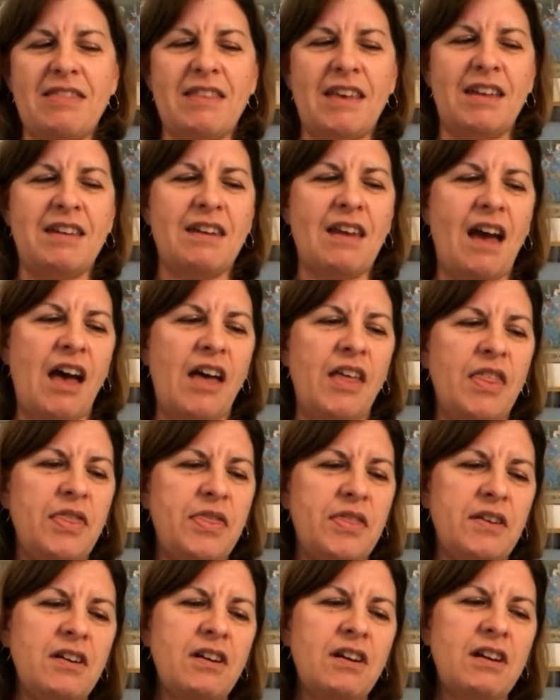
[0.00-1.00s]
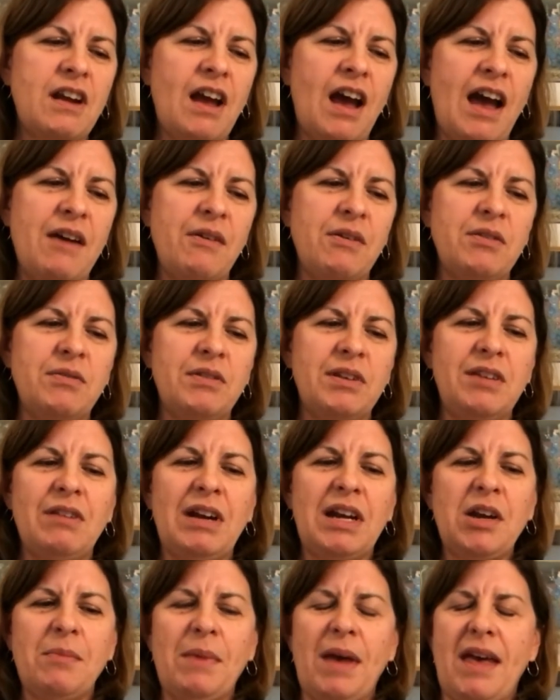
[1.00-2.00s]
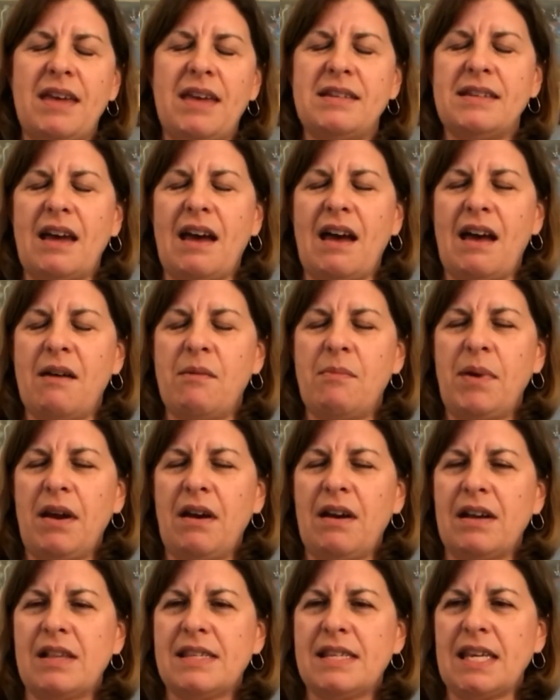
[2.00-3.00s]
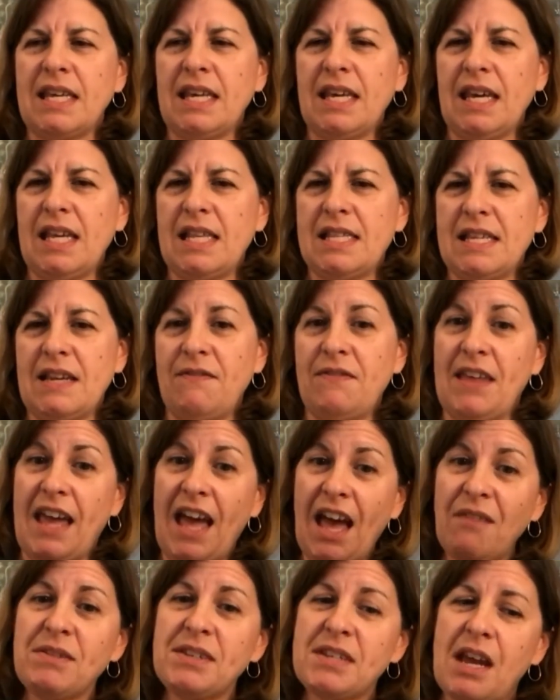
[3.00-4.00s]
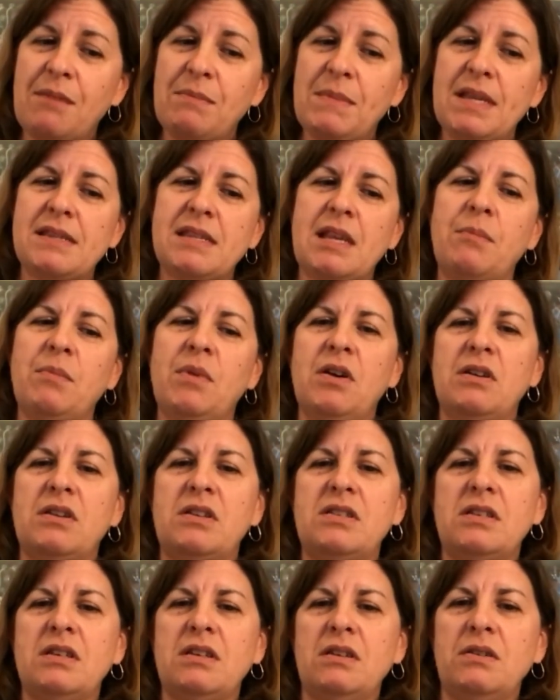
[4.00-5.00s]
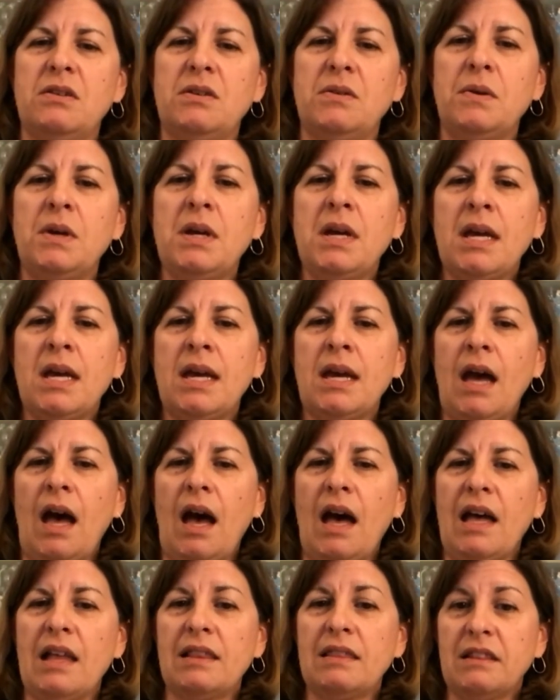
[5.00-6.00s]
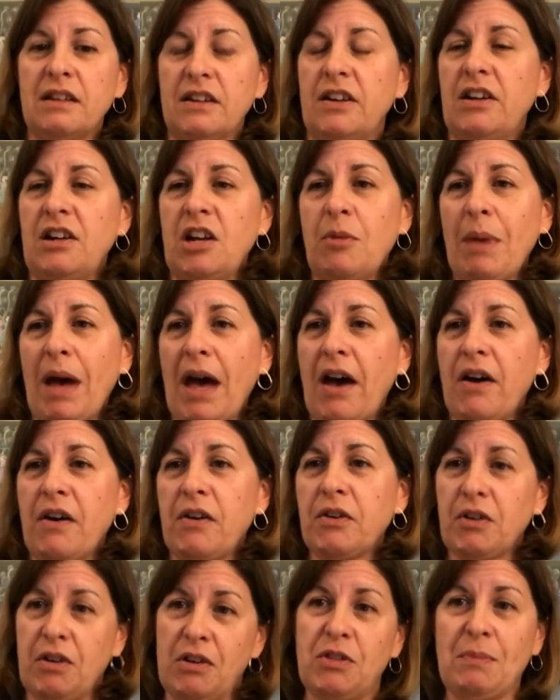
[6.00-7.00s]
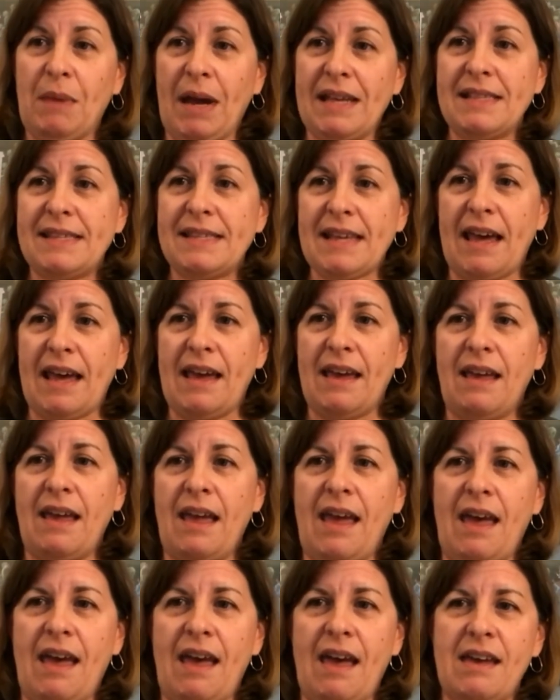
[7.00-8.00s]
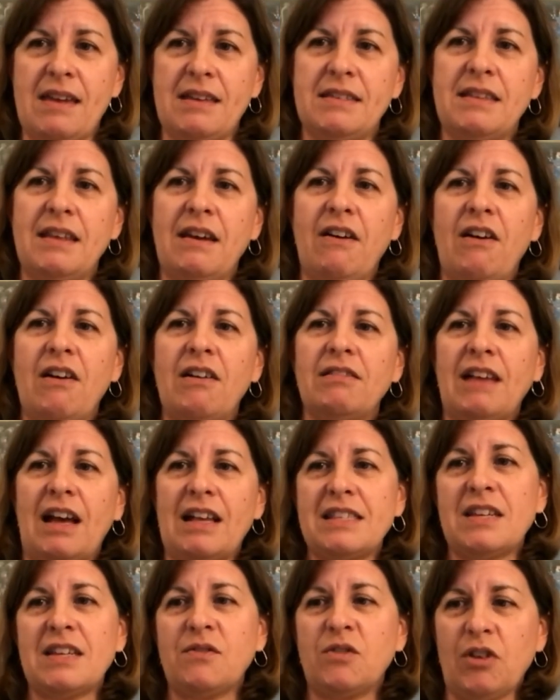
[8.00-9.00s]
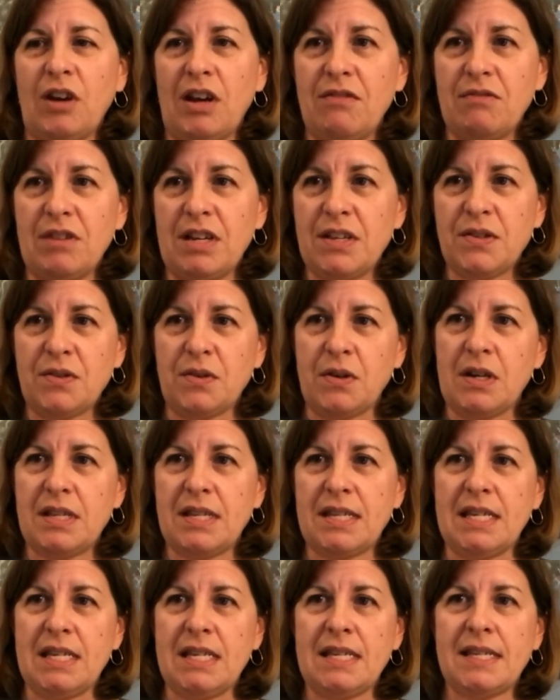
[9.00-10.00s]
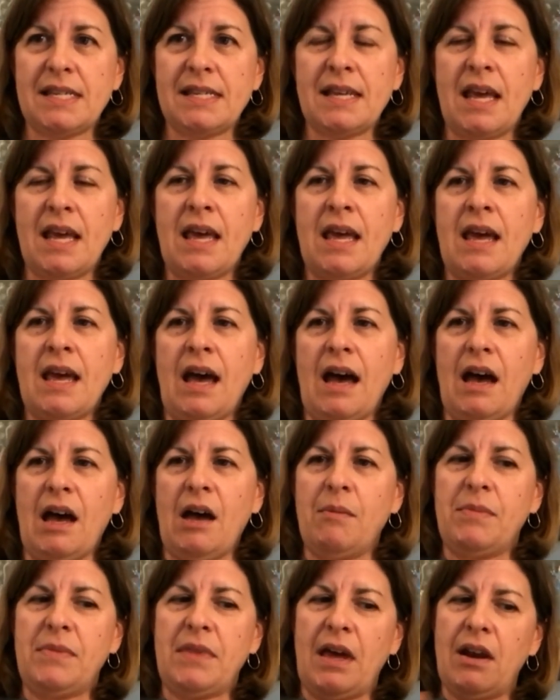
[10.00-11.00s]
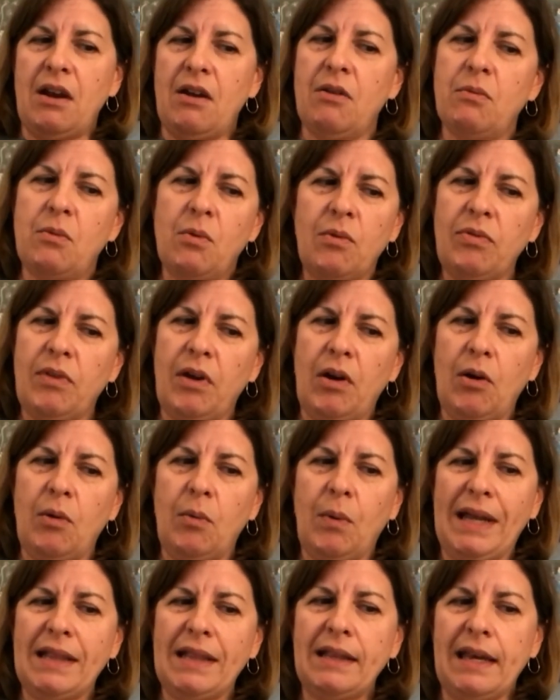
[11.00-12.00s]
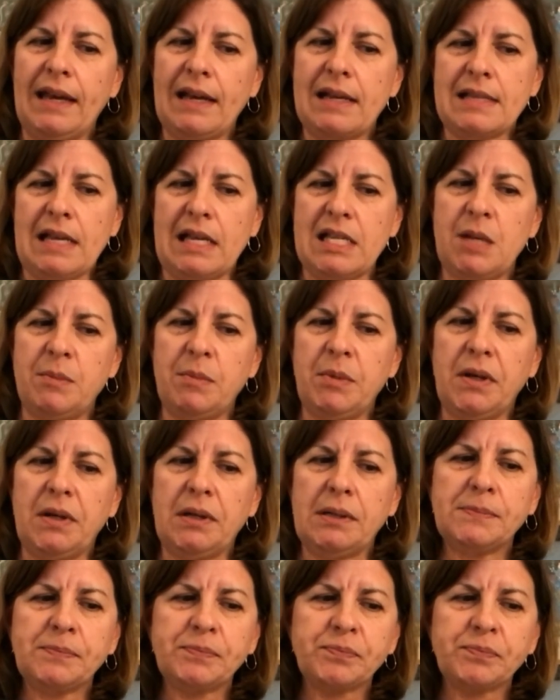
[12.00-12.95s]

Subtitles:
then third, I would really recommend parents and kids, if they have time this summer, to learn about growth mindset. And there are lots of great resources that are widely accessible.